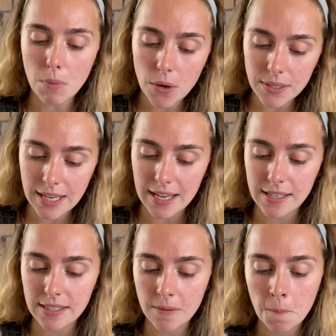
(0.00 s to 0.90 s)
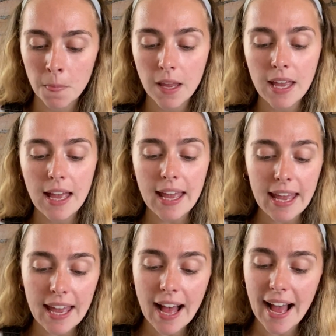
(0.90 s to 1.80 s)
Moses.'
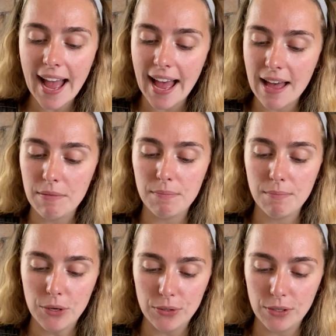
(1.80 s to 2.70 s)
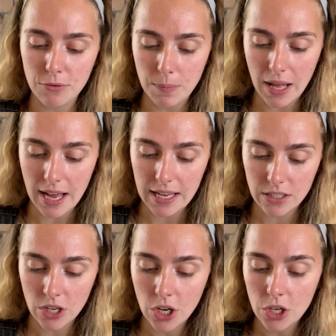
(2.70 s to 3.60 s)
'Here I am,' Moses
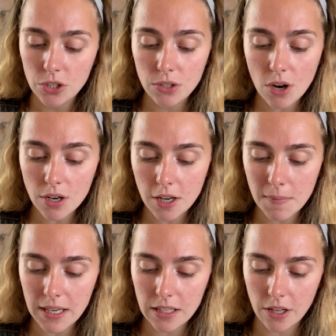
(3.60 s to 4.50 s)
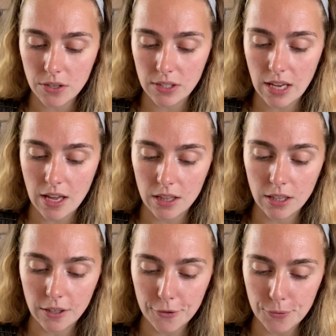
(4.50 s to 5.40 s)
replied. 'Do not come any closer,'
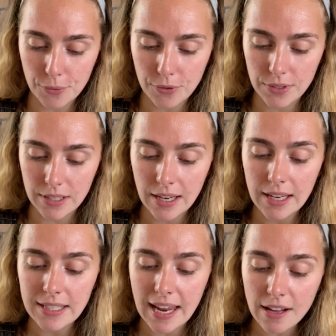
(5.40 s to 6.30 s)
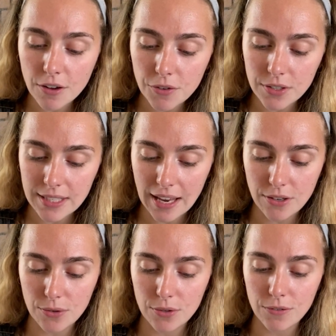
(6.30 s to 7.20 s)
the Lord warned. 'Take off your
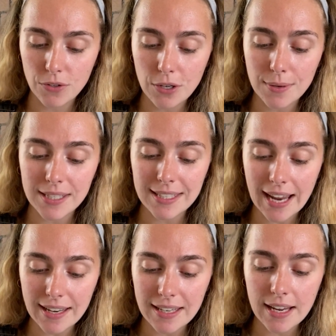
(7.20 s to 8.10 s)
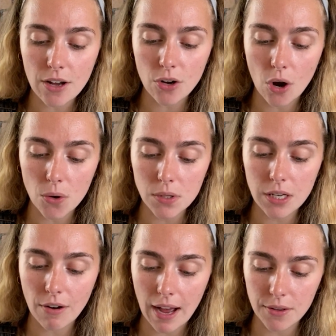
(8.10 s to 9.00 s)
sandals, for you are standing on
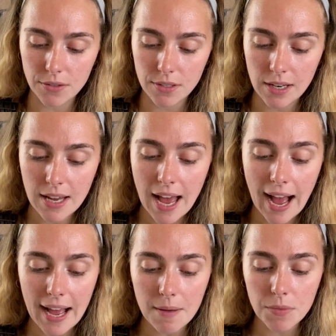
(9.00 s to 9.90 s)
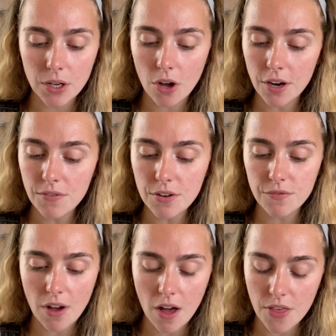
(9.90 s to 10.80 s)
holy ground. I am the God of your
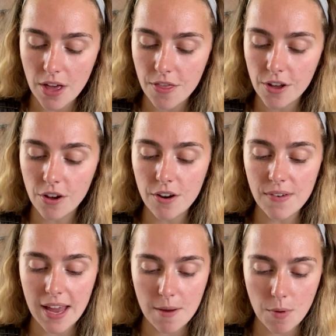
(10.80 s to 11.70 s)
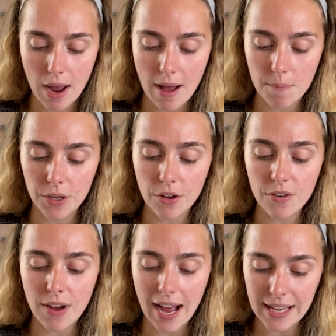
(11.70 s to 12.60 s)
father, the God of Abraham, the God
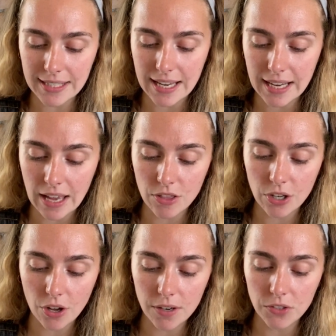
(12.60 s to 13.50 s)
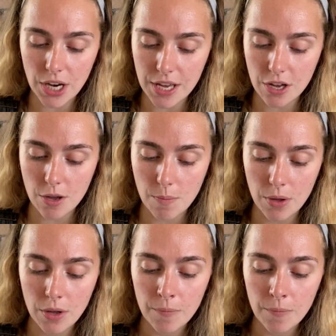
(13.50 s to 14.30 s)
of Isaac, and the God of Jacob.'